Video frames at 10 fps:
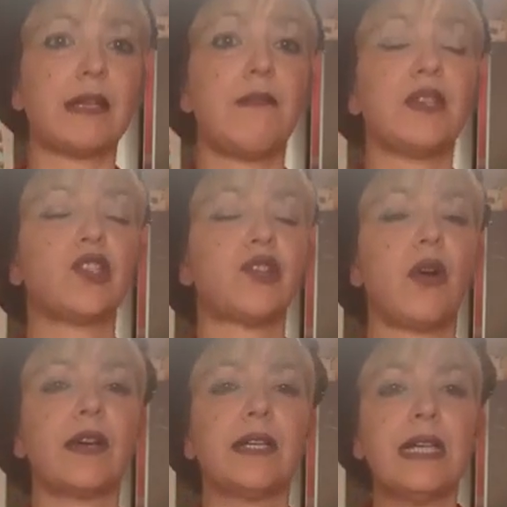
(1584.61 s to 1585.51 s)
thermic
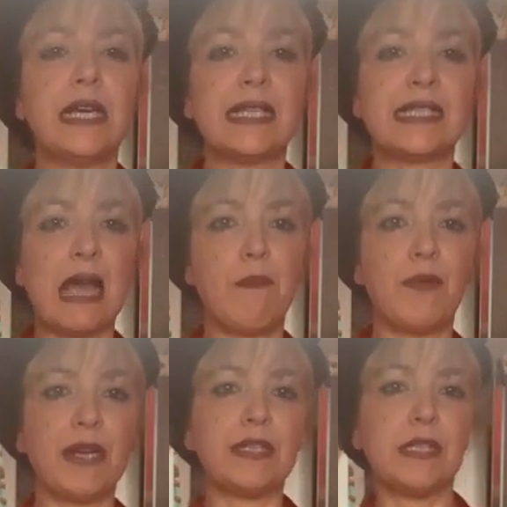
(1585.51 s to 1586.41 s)
shock,
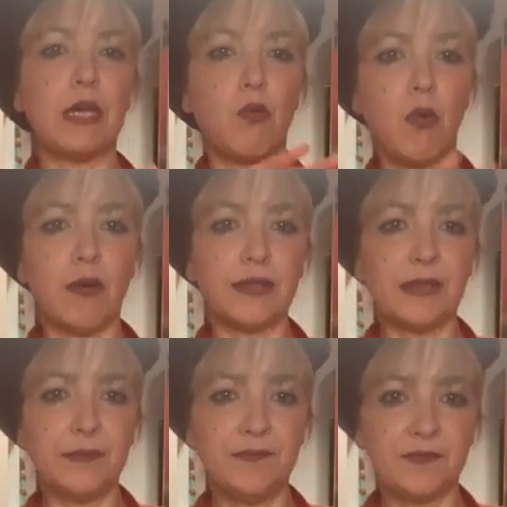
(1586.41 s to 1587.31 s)
separate the
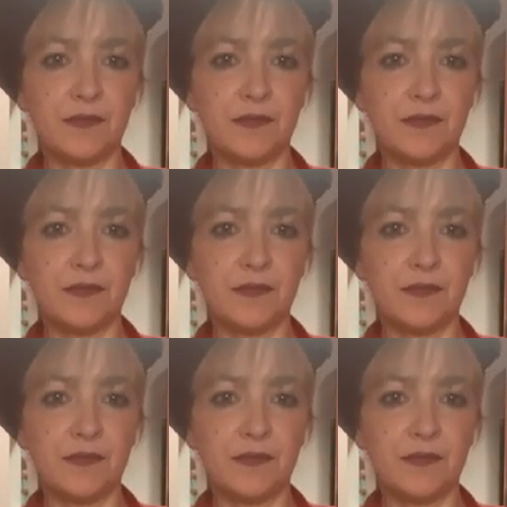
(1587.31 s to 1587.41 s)
water,